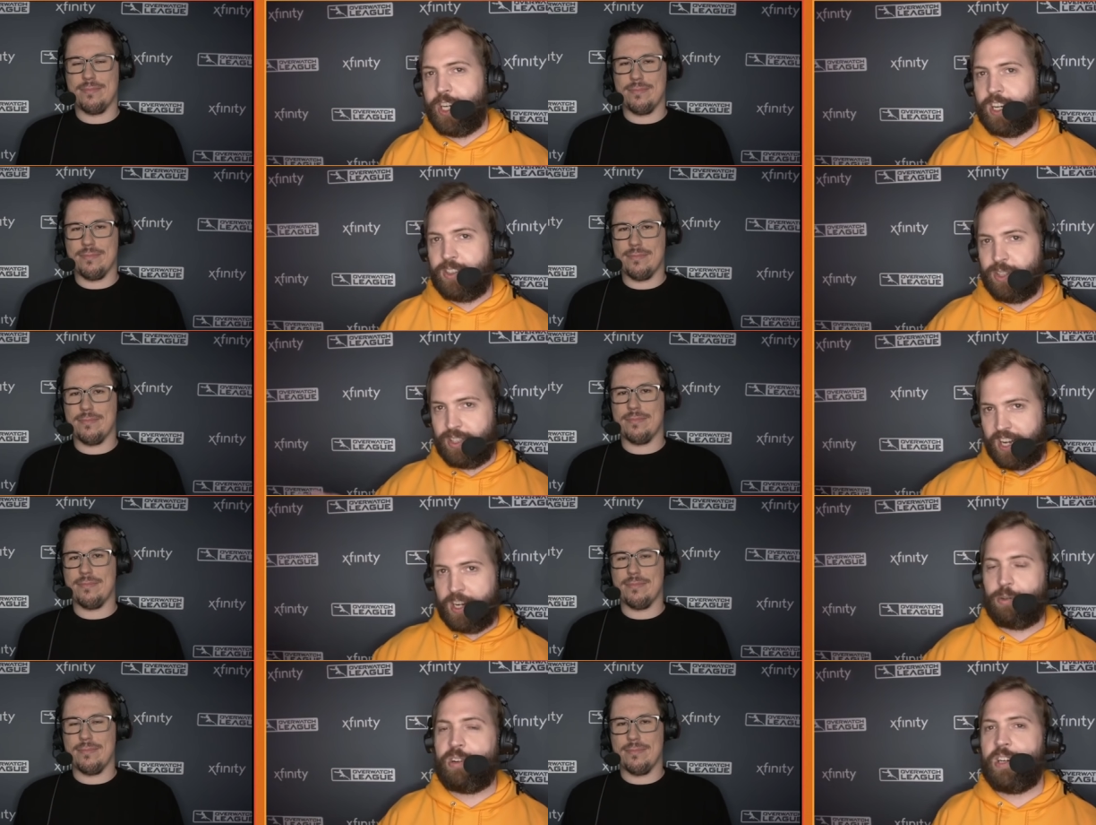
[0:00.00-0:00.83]
Speaker 1: Shanghai
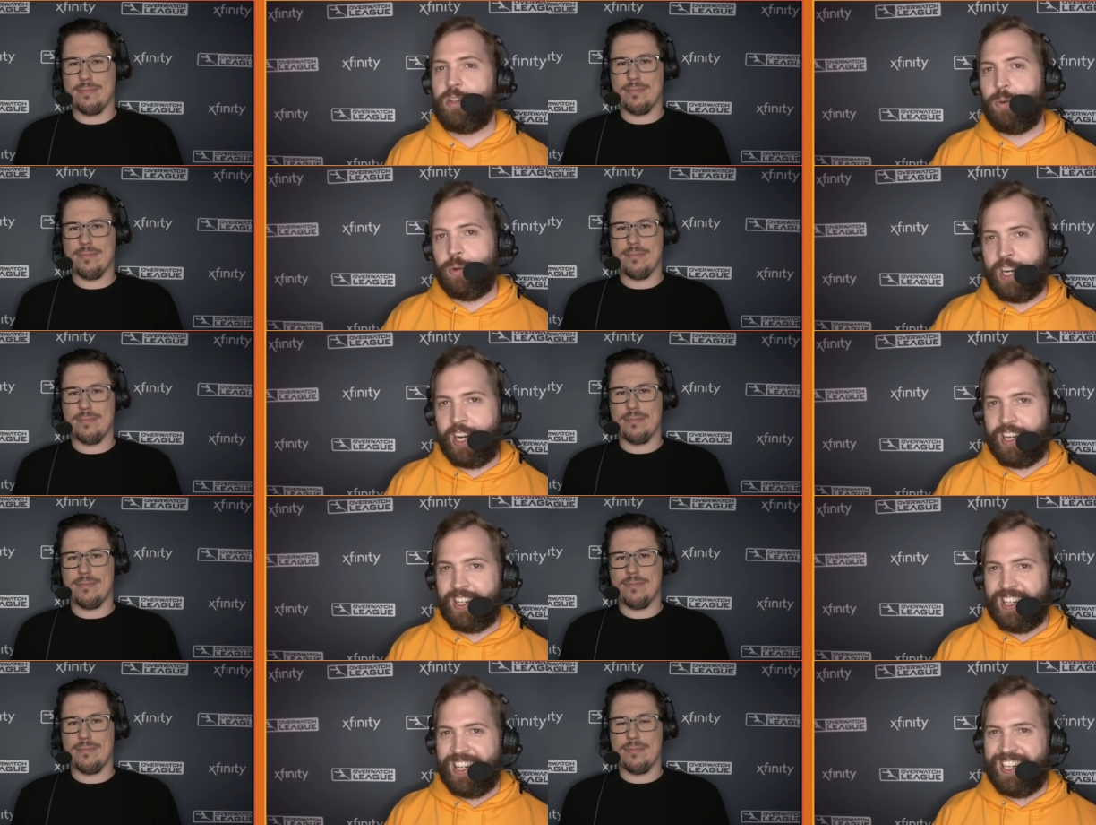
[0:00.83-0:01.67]
took that crown
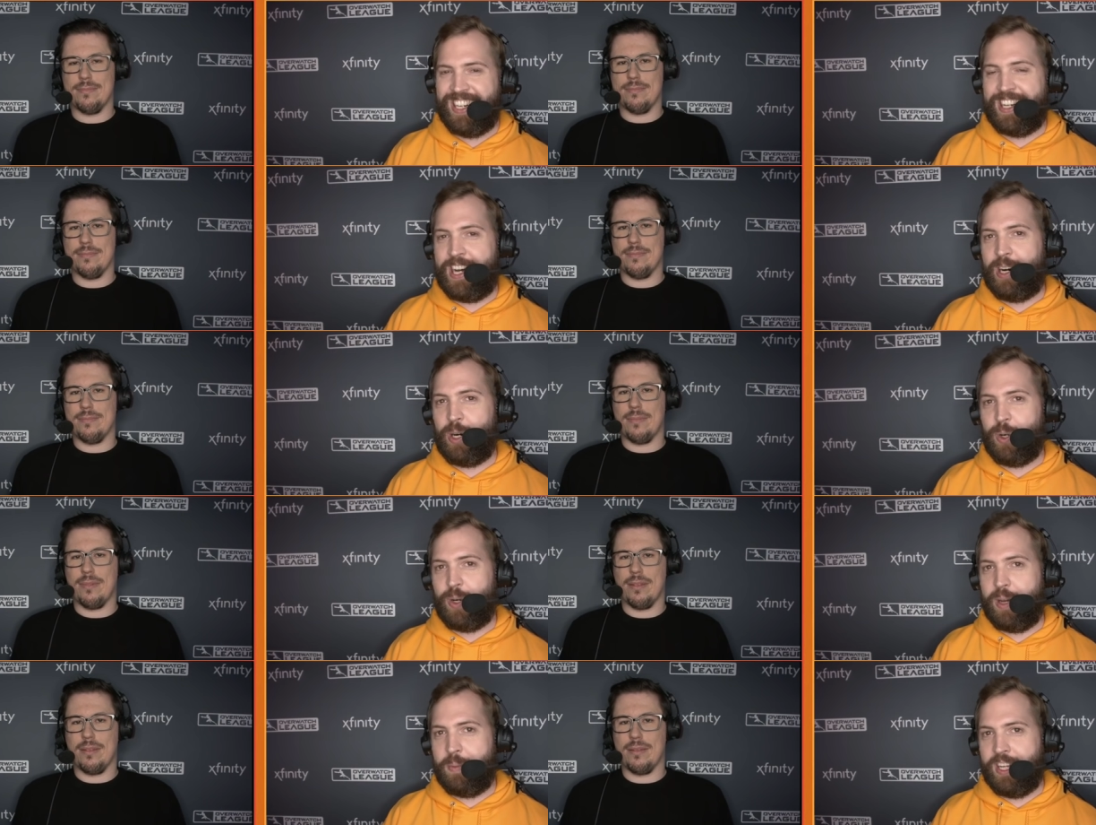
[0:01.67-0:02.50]
away and
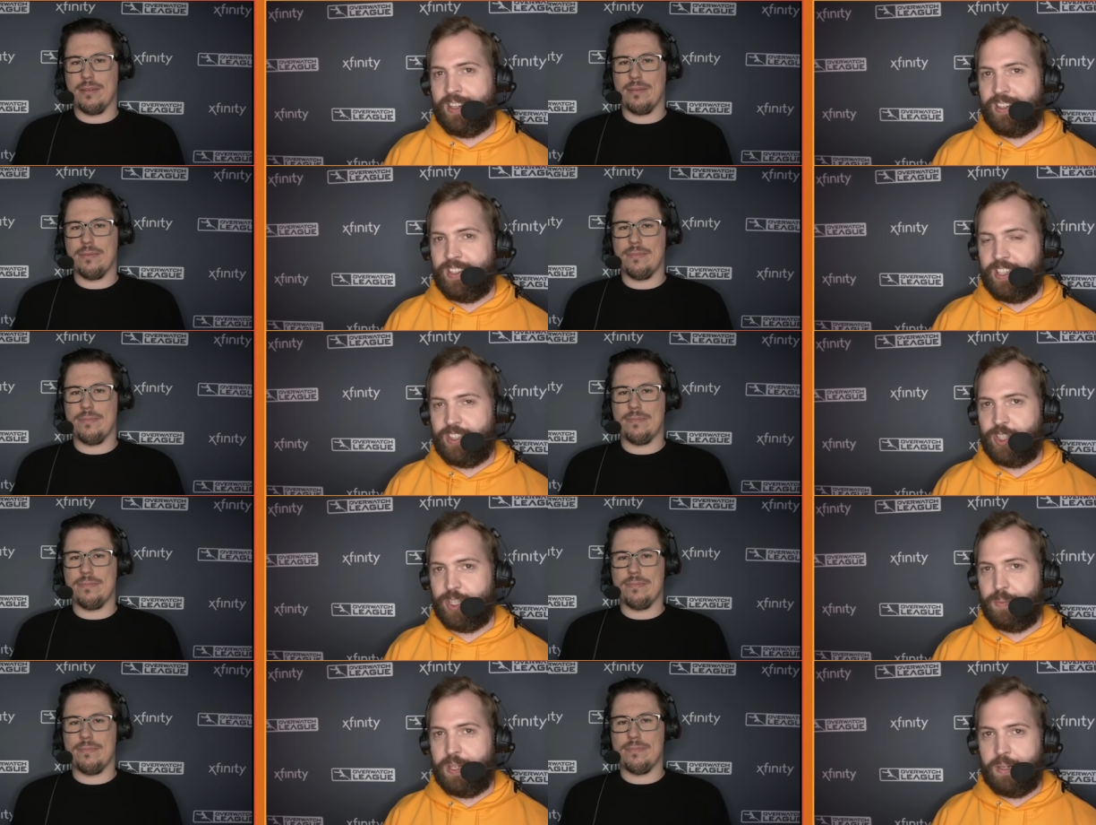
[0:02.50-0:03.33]
now, I mean,
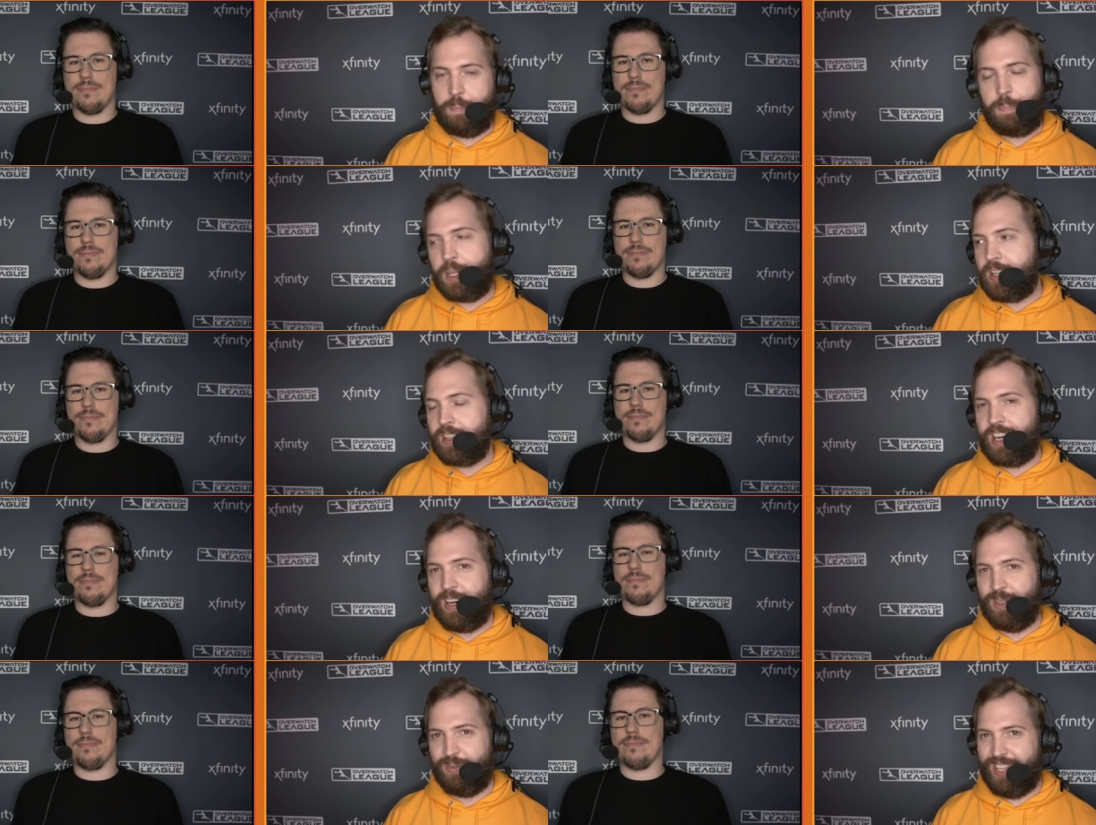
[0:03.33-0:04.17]
it's just being
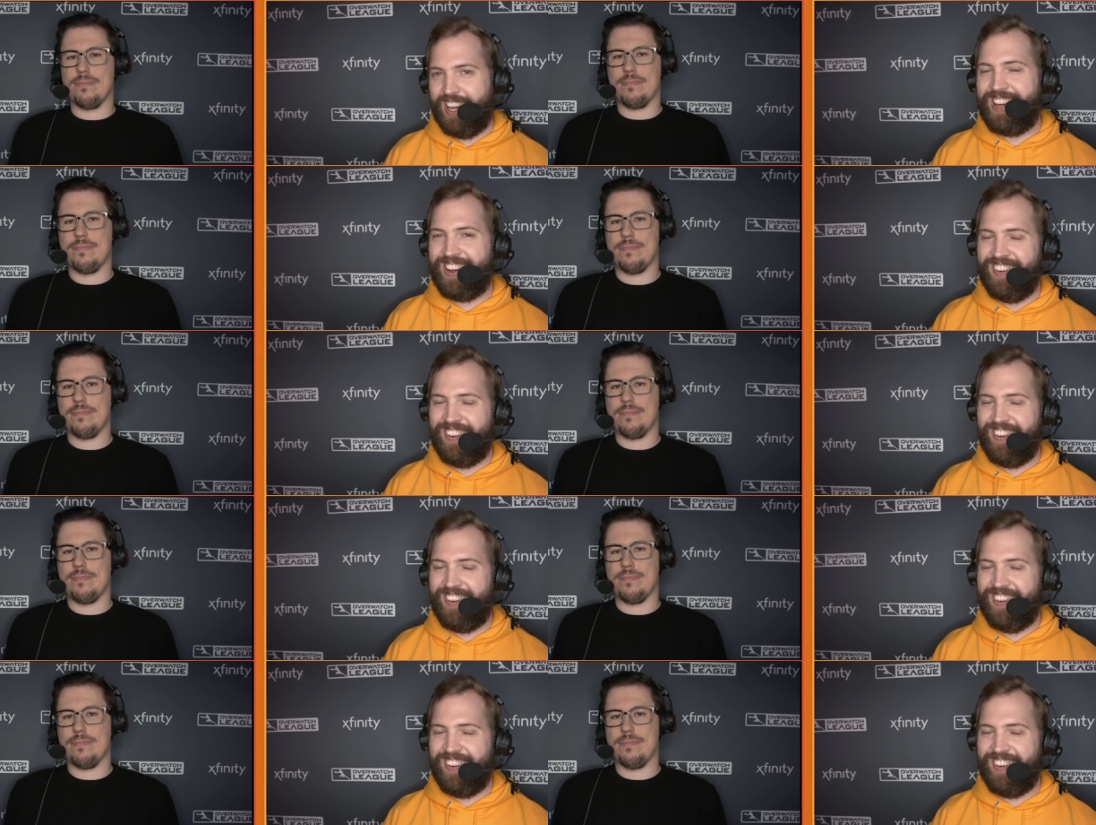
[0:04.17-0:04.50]
beaten out of